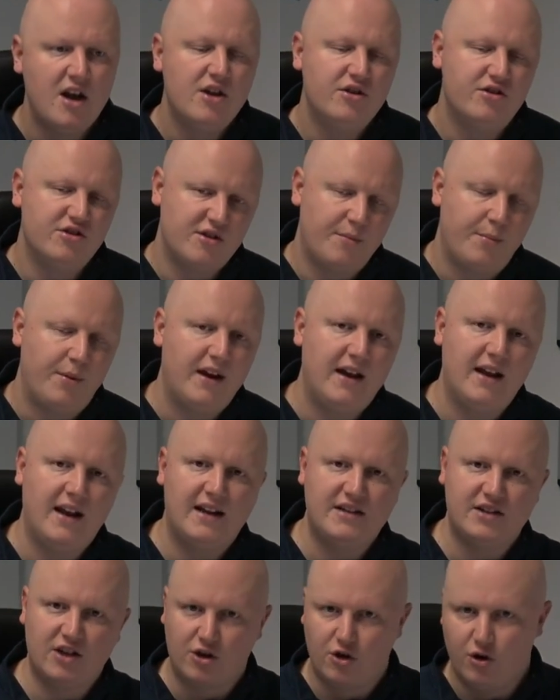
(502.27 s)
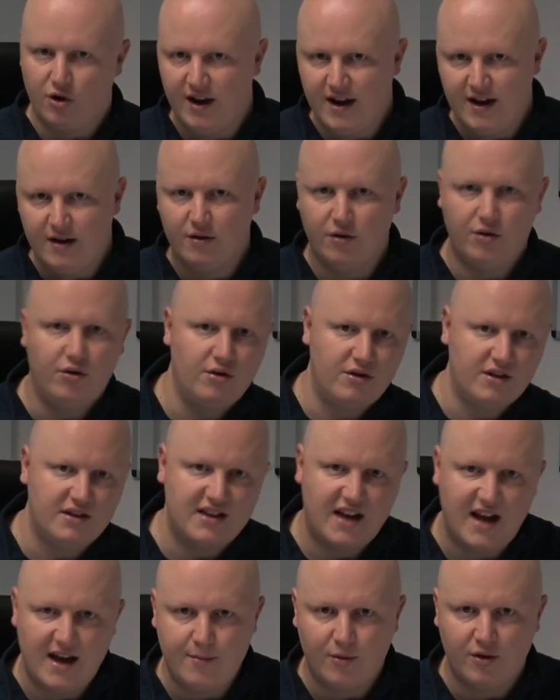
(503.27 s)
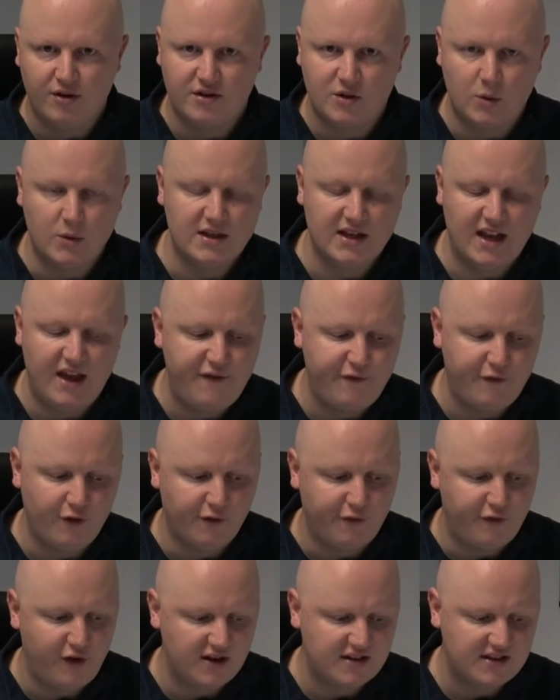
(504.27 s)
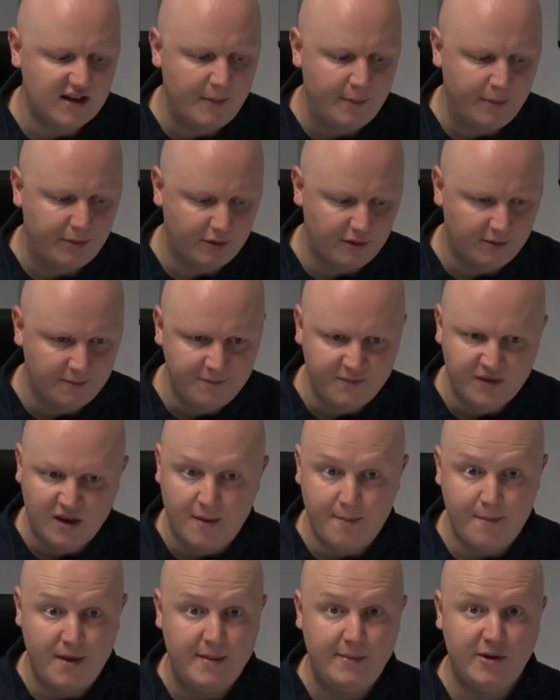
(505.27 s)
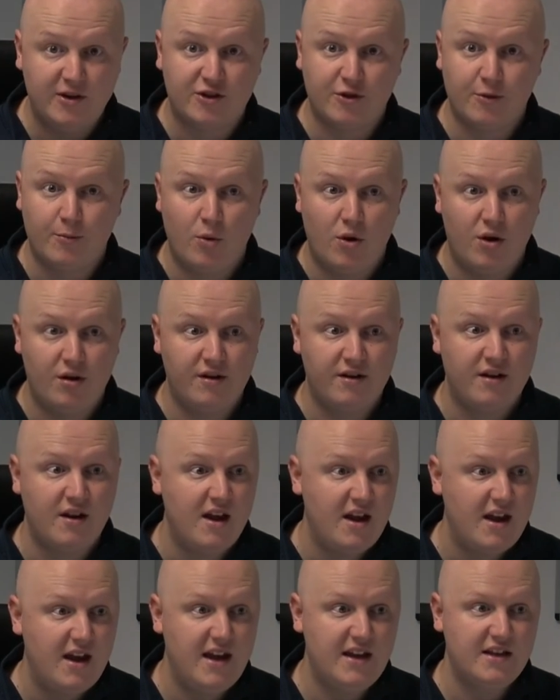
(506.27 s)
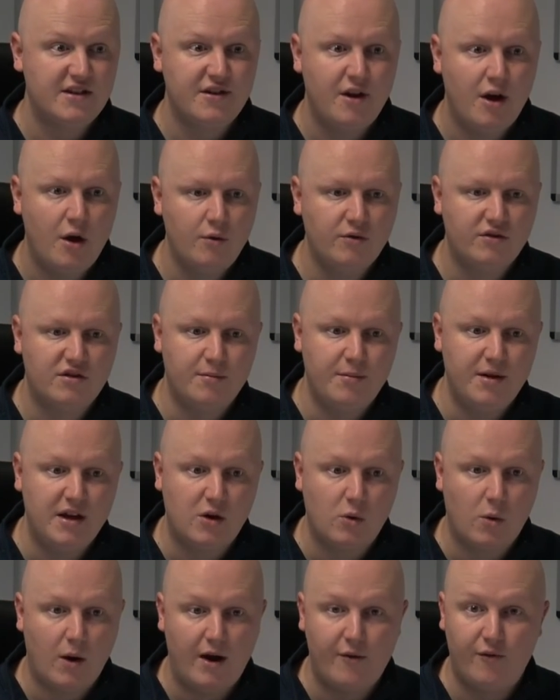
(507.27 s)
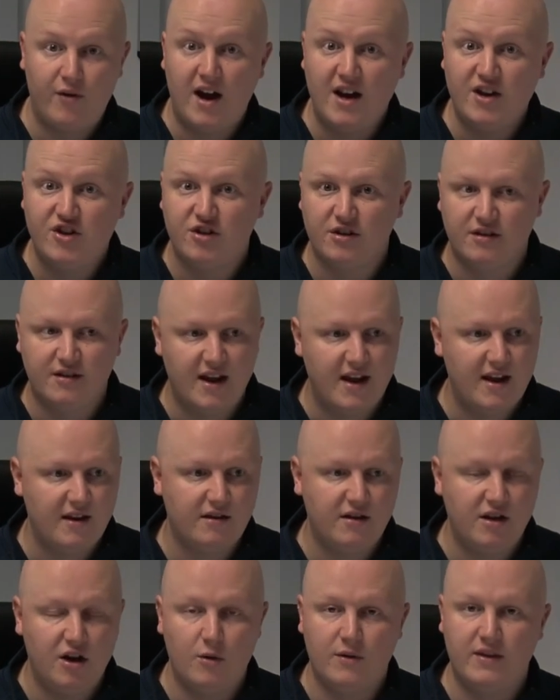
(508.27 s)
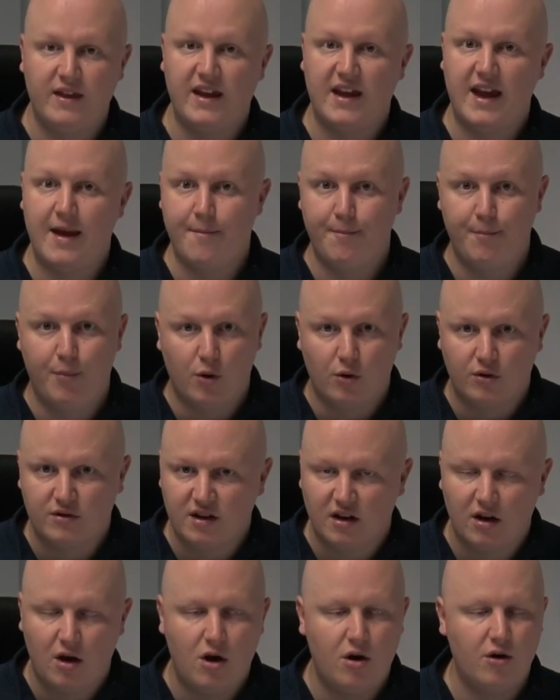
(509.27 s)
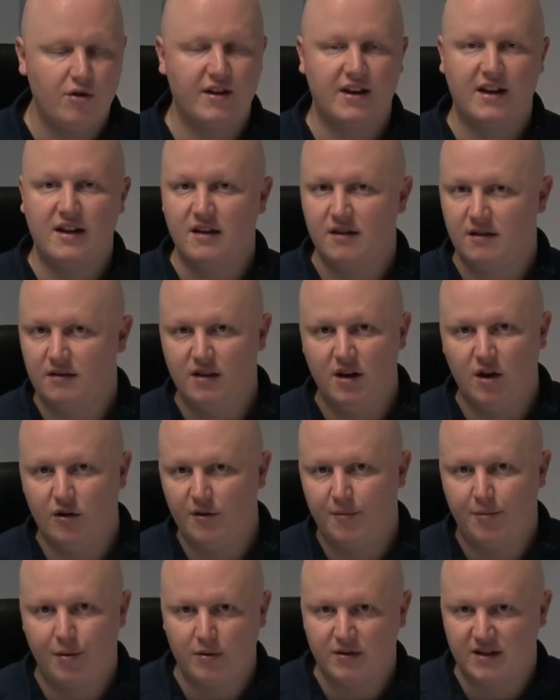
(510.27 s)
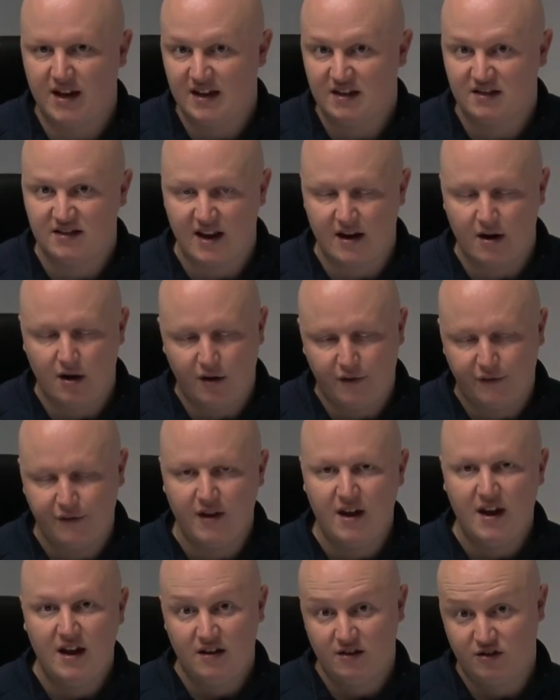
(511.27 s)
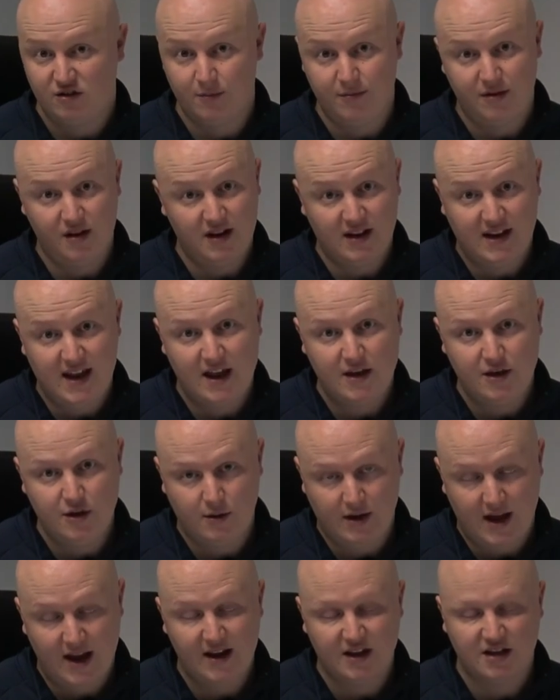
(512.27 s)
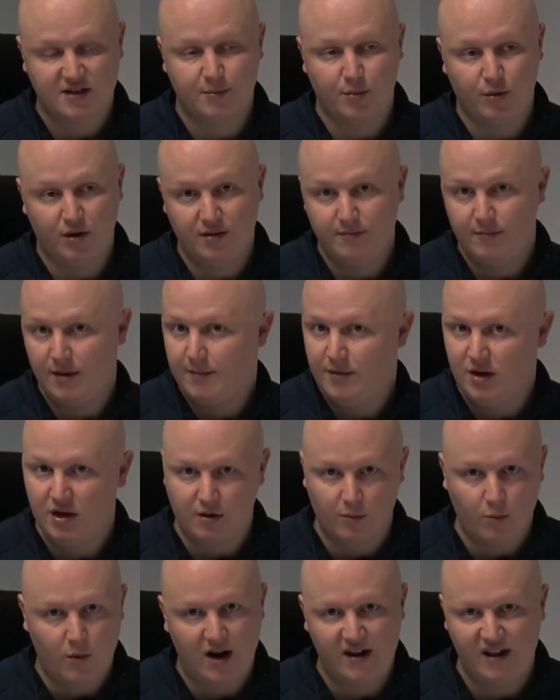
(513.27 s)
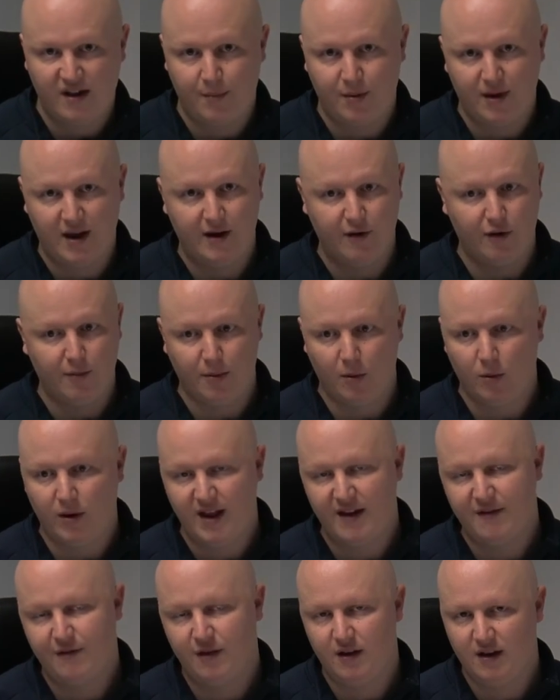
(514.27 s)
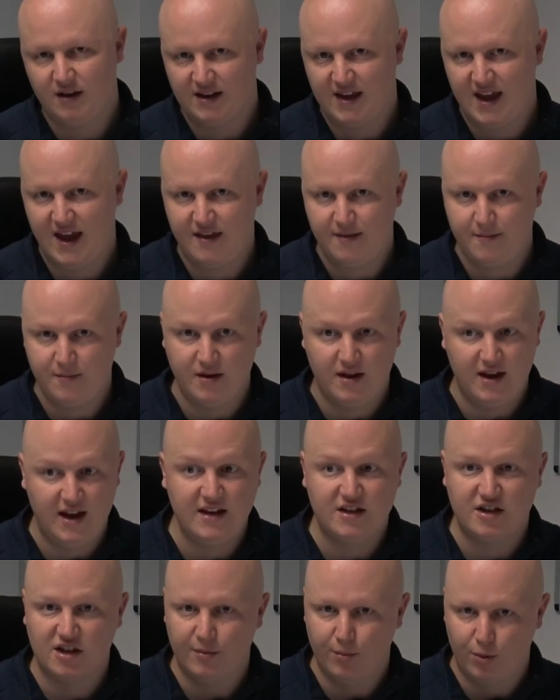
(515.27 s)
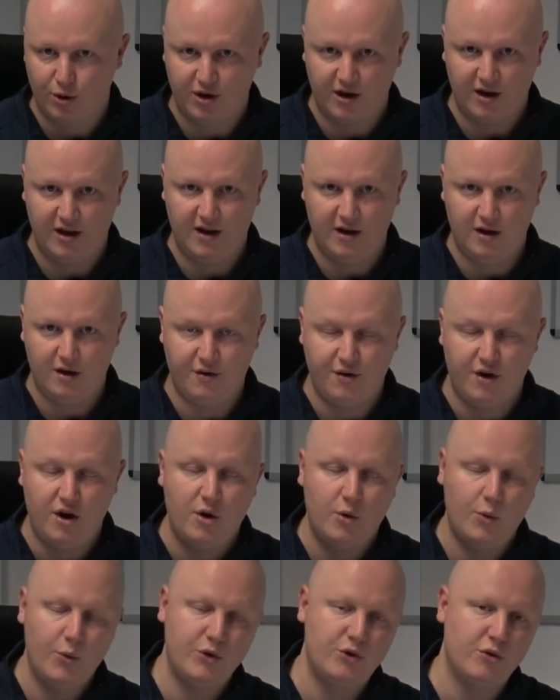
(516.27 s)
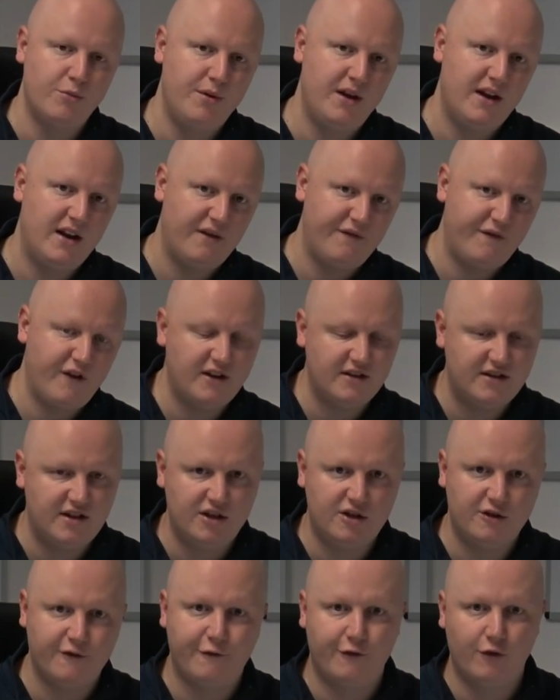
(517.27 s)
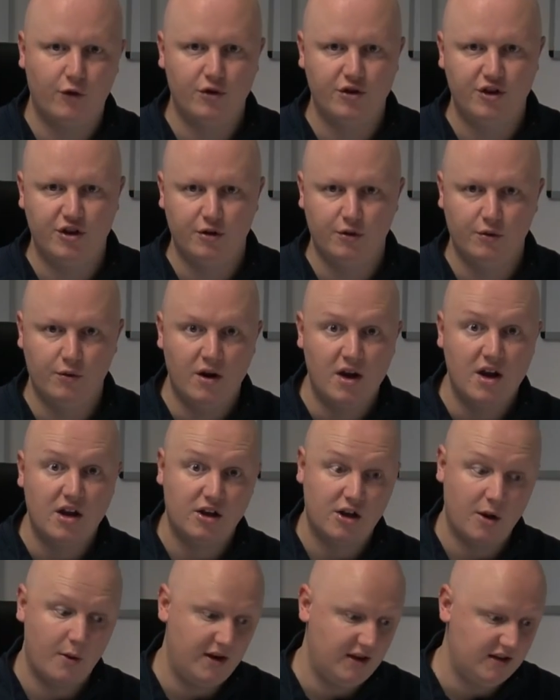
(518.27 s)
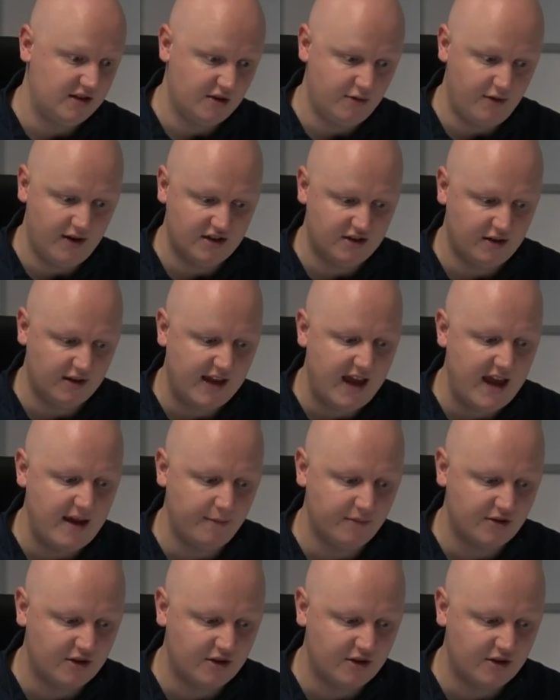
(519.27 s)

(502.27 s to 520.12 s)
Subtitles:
Does a player like to cut in all the time onto his left foot, for example? Maybe someone is known to be quite rash and they get booked a lot, or they're prone to get sent off. Something again you can exploit. Maybe you can wind that player up or whatever and get him into the book early on, which would be an advantage for you going into the rest of the game.